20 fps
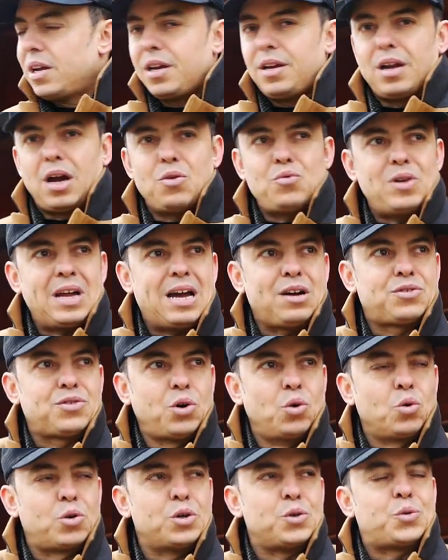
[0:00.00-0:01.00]
you know, now
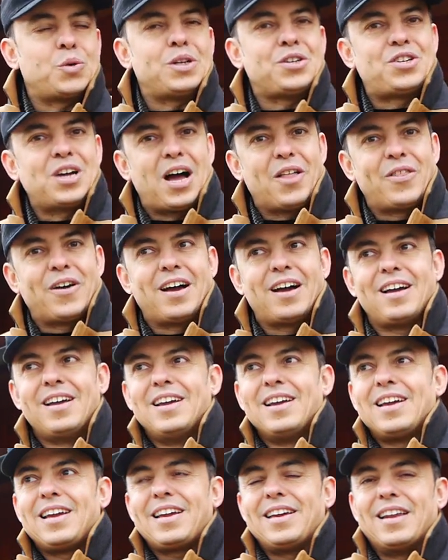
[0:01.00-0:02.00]
talking to each other,
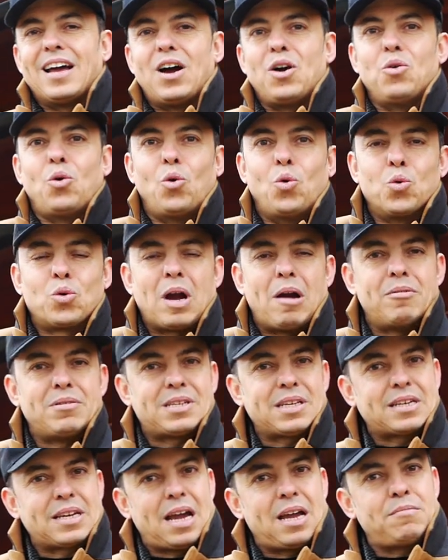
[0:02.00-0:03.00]
you know, all going
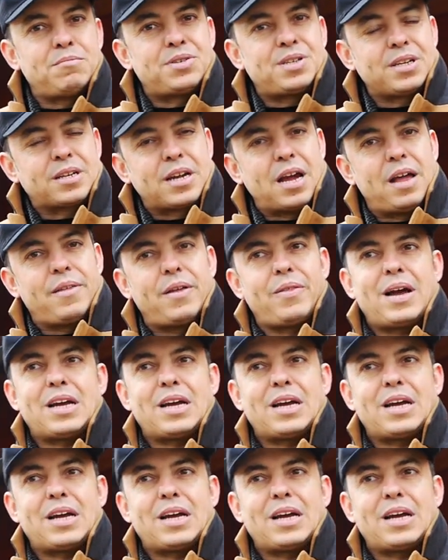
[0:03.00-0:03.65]
to games together.